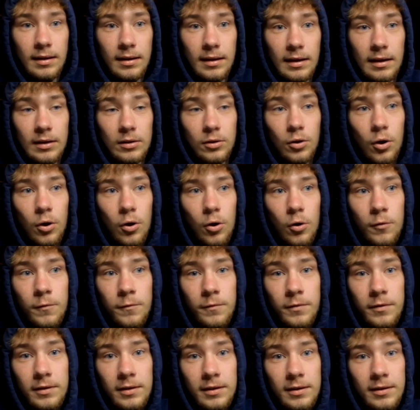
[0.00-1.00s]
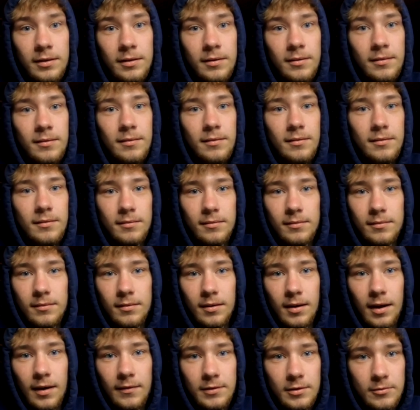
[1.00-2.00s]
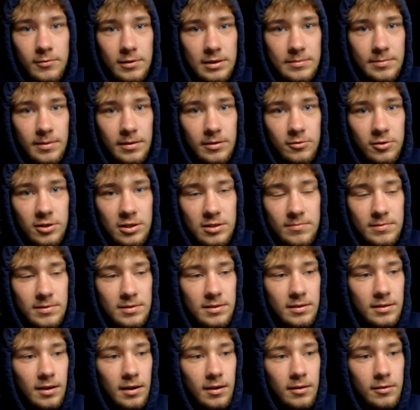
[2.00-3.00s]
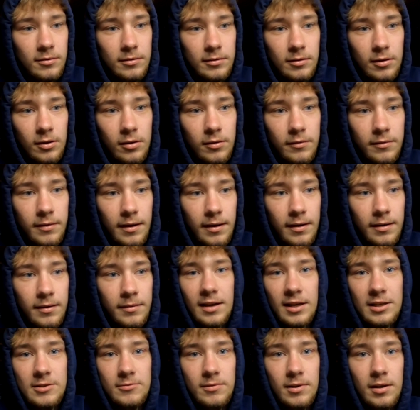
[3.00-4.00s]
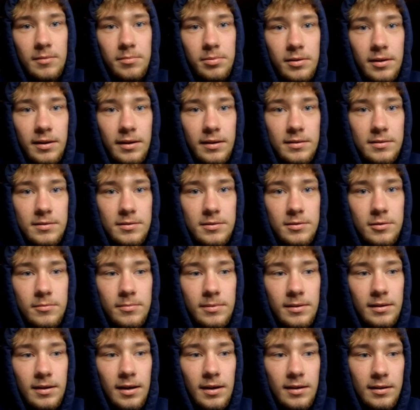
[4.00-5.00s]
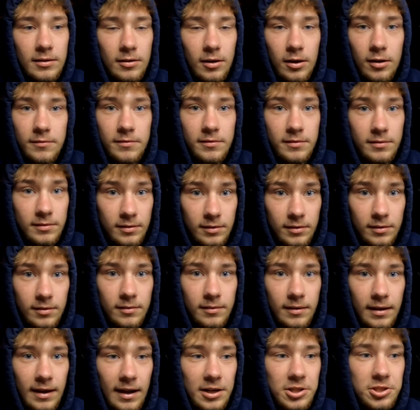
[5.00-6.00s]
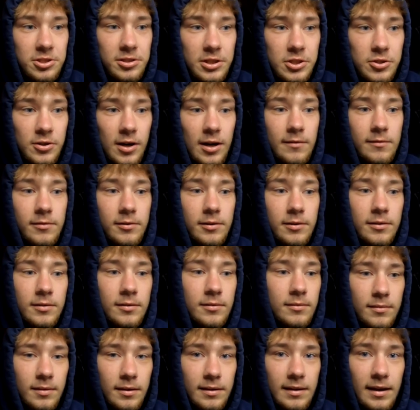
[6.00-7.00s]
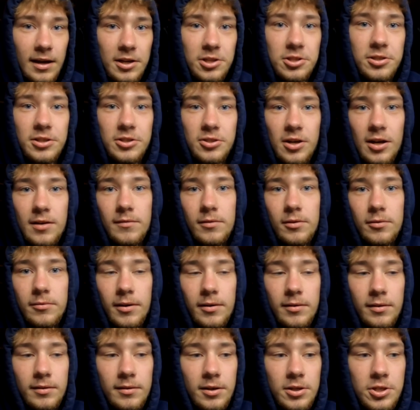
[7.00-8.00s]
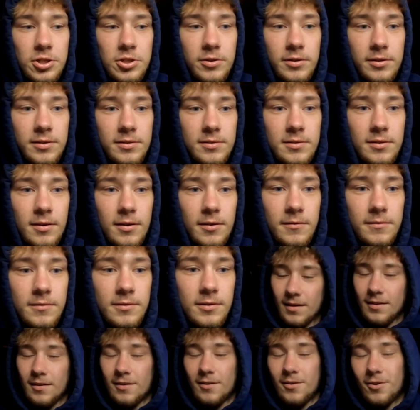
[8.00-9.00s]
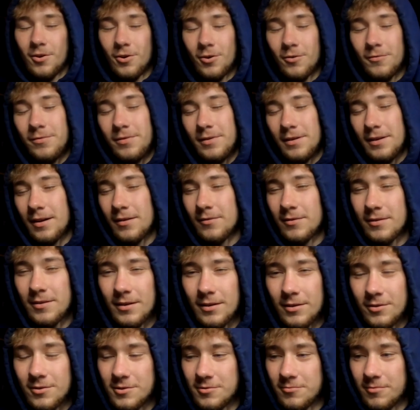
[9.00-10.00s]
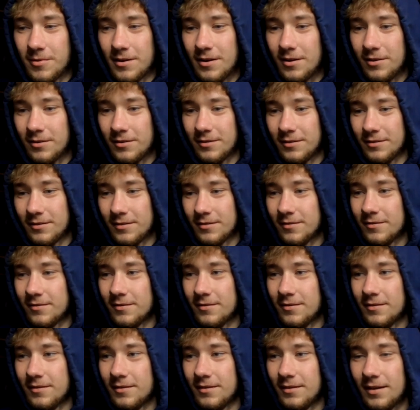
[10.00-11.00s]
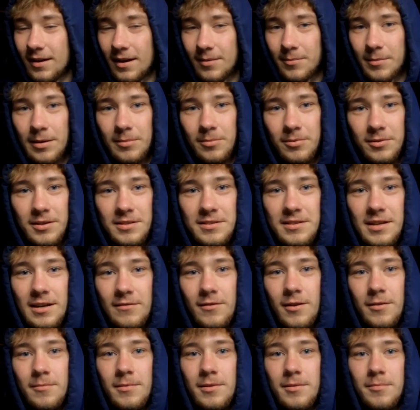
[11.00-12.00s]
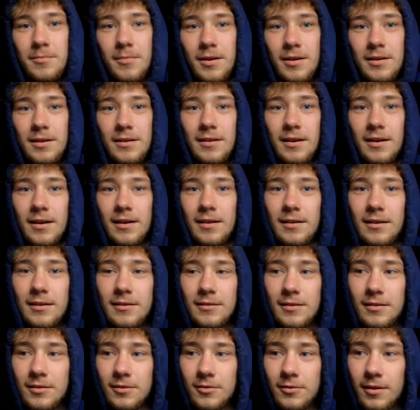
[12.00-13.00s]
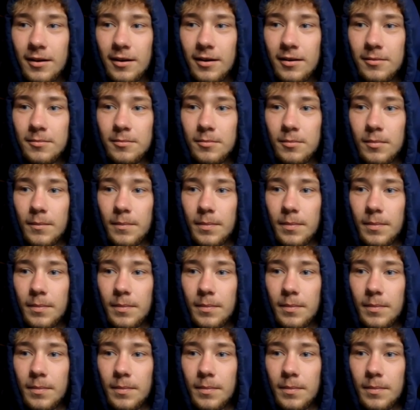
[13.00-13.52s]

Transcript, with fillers: And hopefully after we spend Christmas together and all of that, that's when I plan to be heading off and actually traveling, like actually travel around the country and stuff. Hopefully everything goes well and I'm able to save up the money that I need to do that.